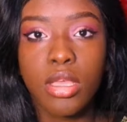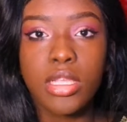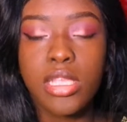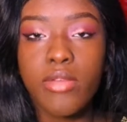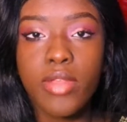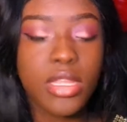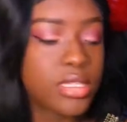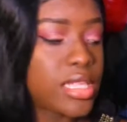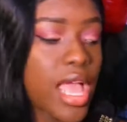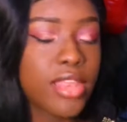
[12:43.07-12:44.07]
is it really
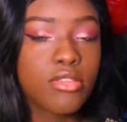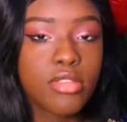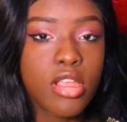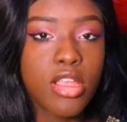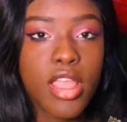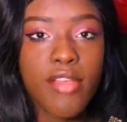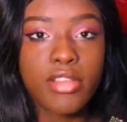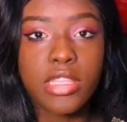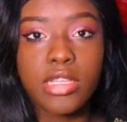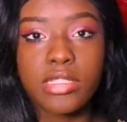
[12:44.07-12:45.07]
sad? You turning
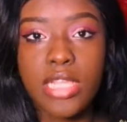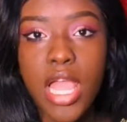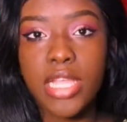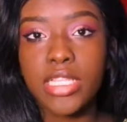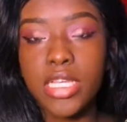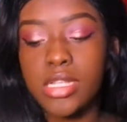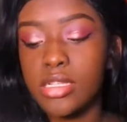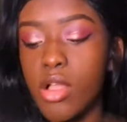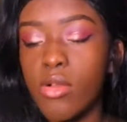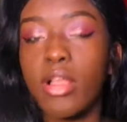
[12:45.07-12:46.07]
everything sad into a
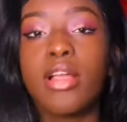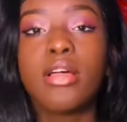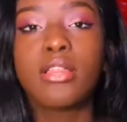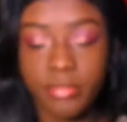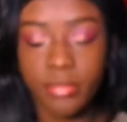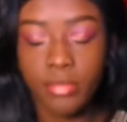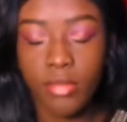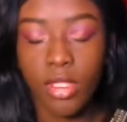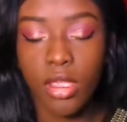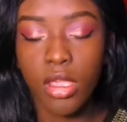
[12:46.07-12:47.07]
joke.
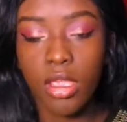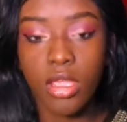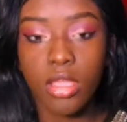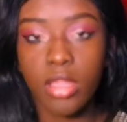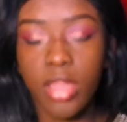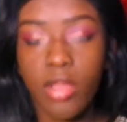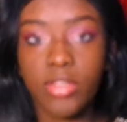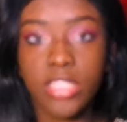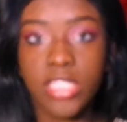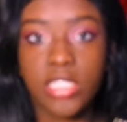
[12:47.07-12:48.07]
There
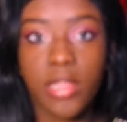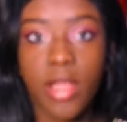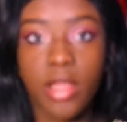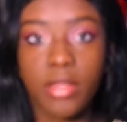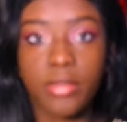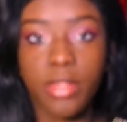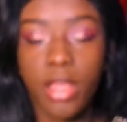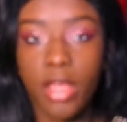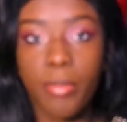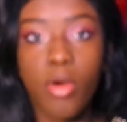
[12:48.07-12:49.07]
was this
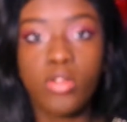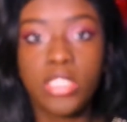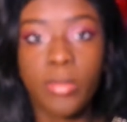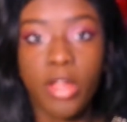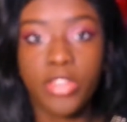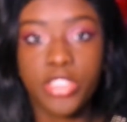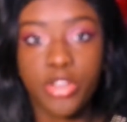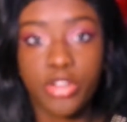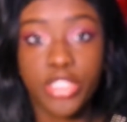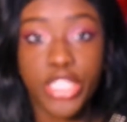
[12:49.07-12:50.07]
post about this
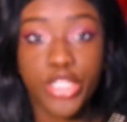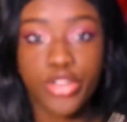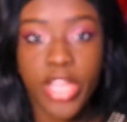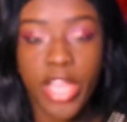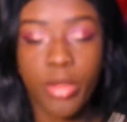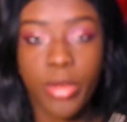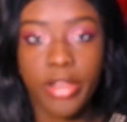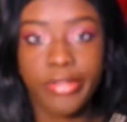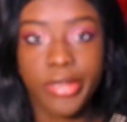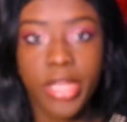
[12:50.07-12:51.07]
girl's sister dying or
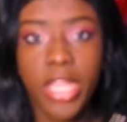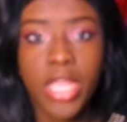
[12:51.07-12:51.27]
whatever,